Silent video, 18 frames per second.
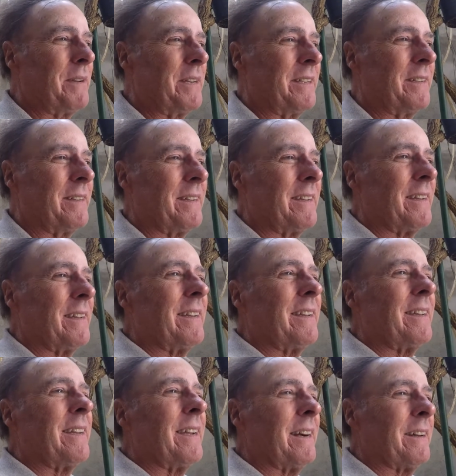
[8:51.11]
But he
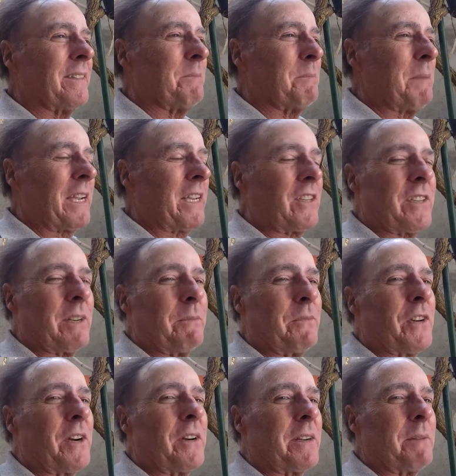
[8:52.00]
was making
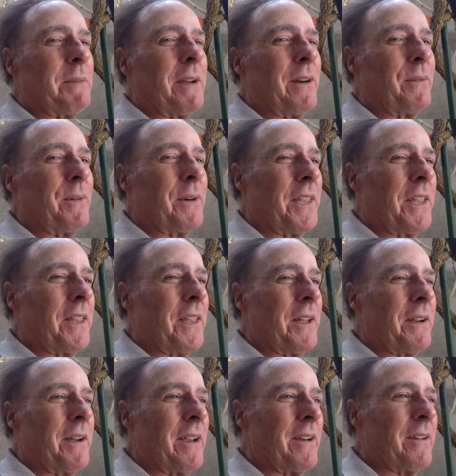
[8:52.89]
some joke about whether
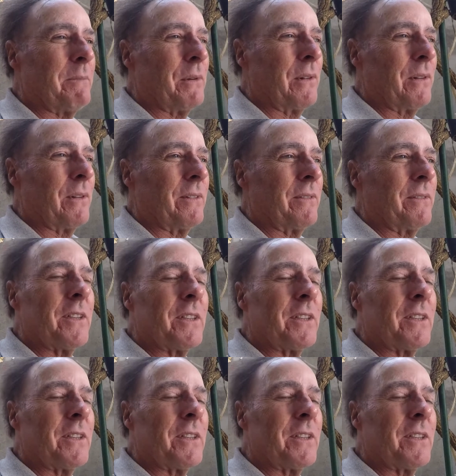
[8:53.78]
they're edible or